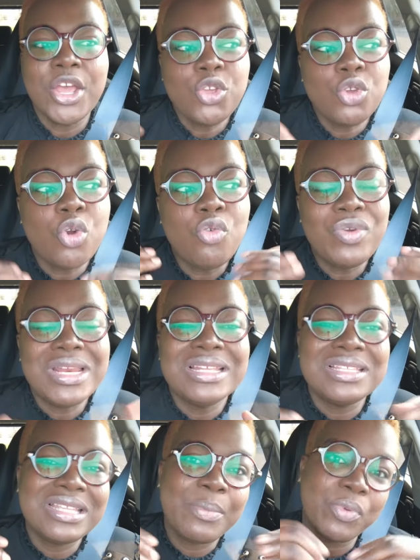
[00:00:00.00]
You don't really
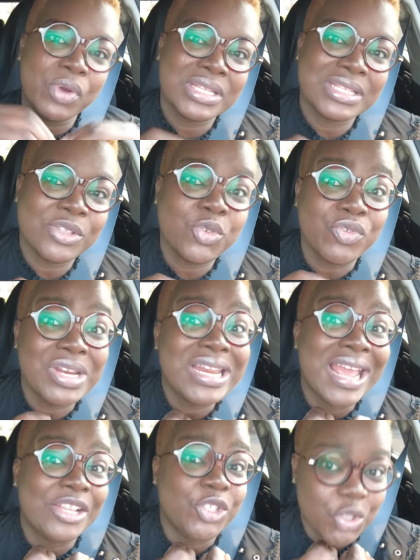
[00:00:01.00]
stay present to
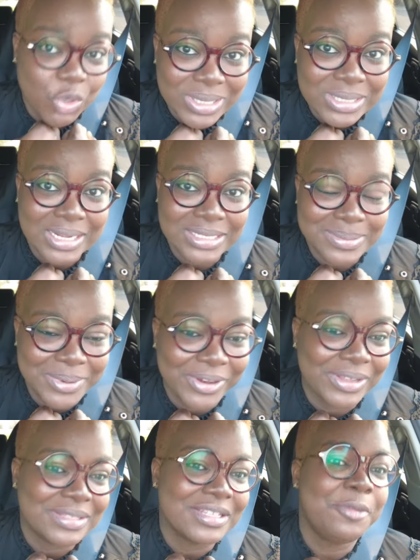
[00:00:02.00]
really enjoy the
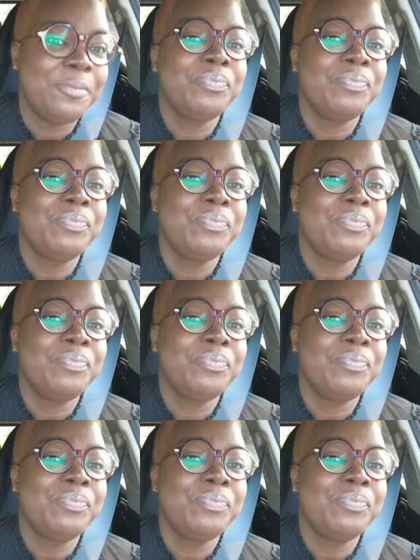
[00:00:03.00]
experience.